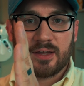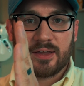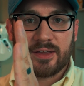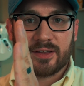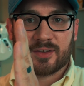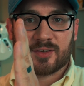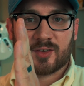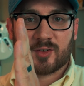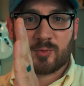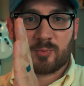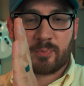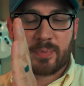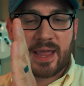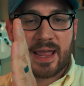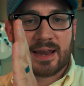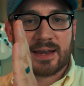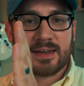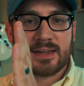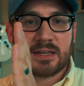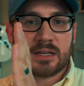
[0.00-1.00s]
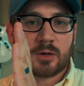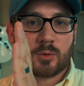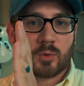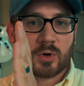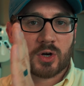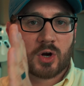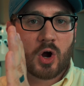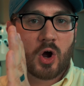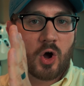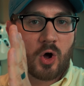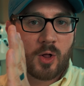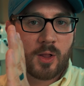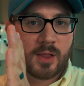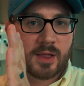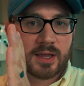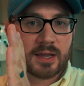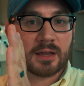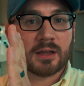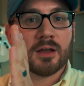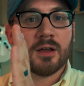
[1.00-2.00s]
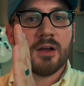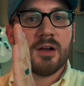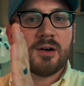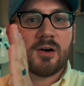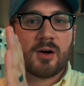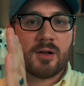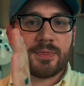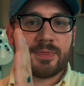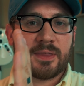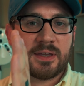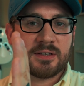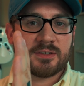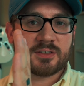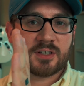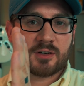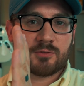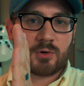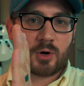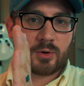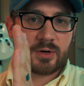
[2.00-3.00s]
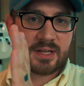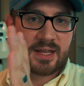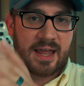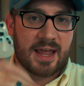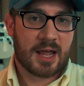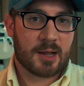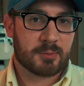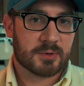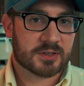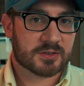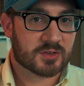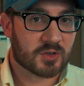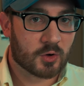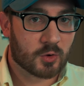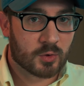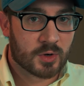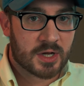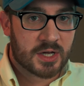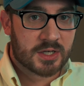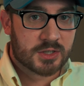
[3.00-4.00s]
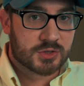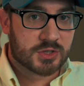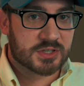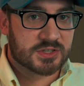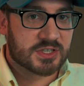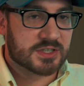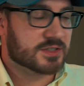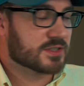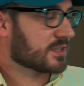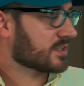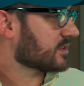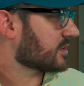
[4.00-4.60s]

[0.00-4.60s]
expanding and recalling on things that have already happened. So just as an